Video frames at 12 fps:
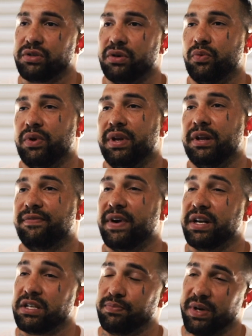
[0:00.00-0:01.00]
so we need to
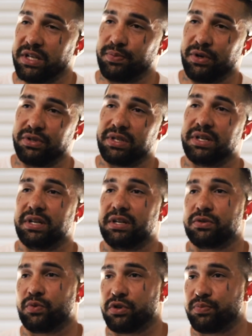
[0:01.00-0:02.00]
find his best poses and
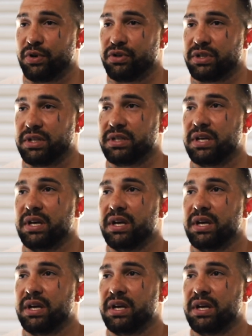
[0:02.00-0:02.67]
his worst poses